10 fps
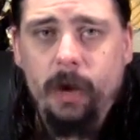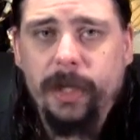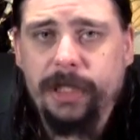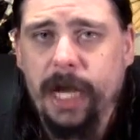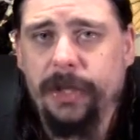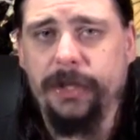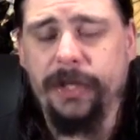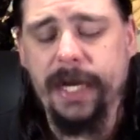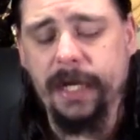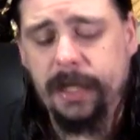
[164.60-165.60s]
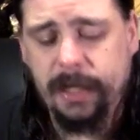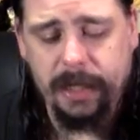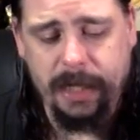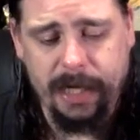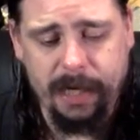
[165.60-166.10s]
which I
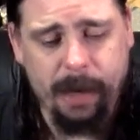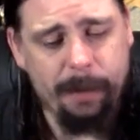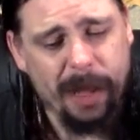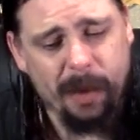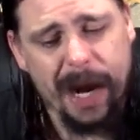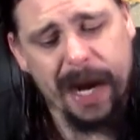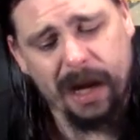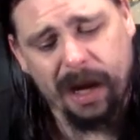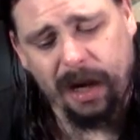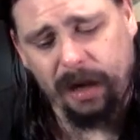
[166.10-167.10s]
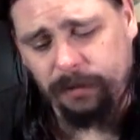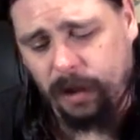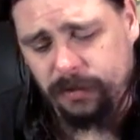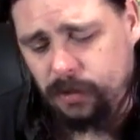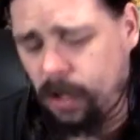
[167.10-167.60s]
think, uh, and by the way, I've,
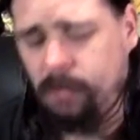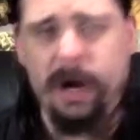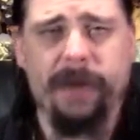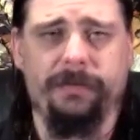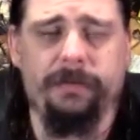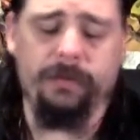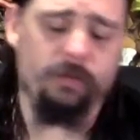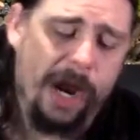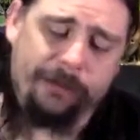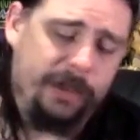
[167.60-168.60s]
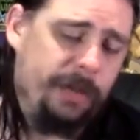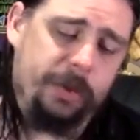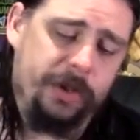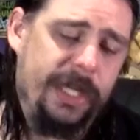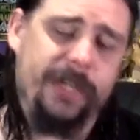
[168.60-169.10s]
I've sort of rough, roughly
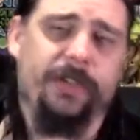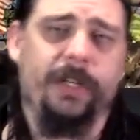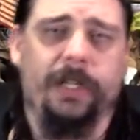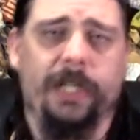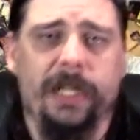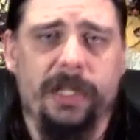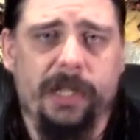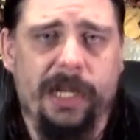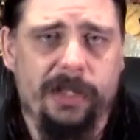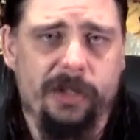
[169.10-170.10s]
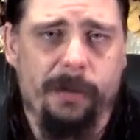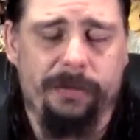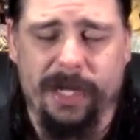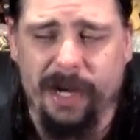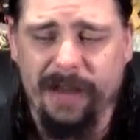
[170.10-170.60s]
put these in a, in, a, in a
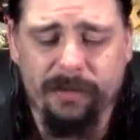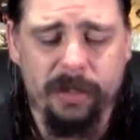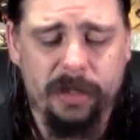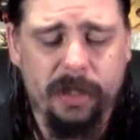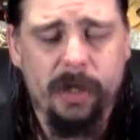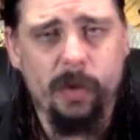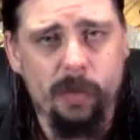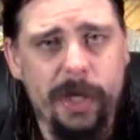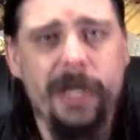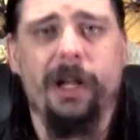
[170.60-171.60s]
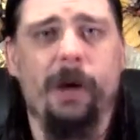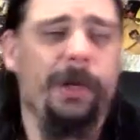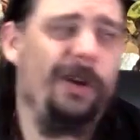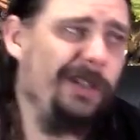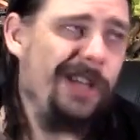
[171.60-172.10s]
top 10. I haven't real, I'll
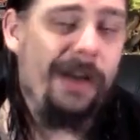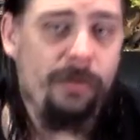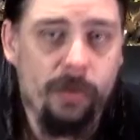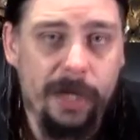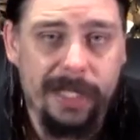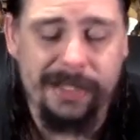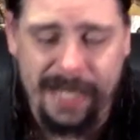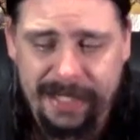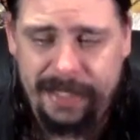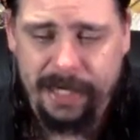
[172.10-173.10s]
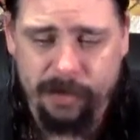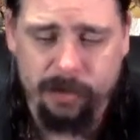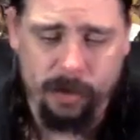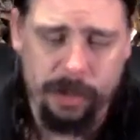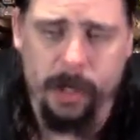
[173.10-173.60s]
be honest, I haven't really sat down and
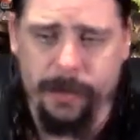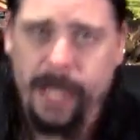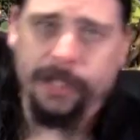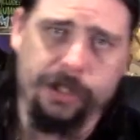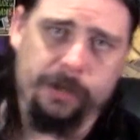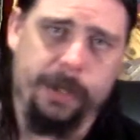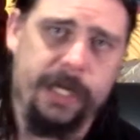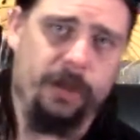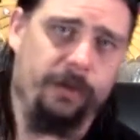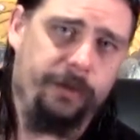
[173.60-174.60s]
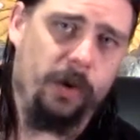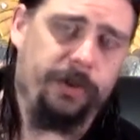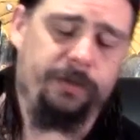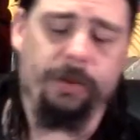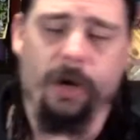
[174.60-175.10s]
thought, you know, that should be in the
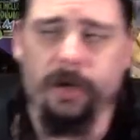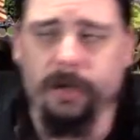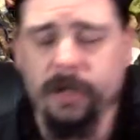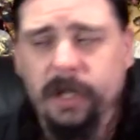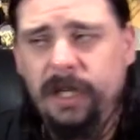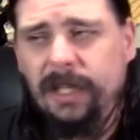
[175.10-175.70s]
fourth spot and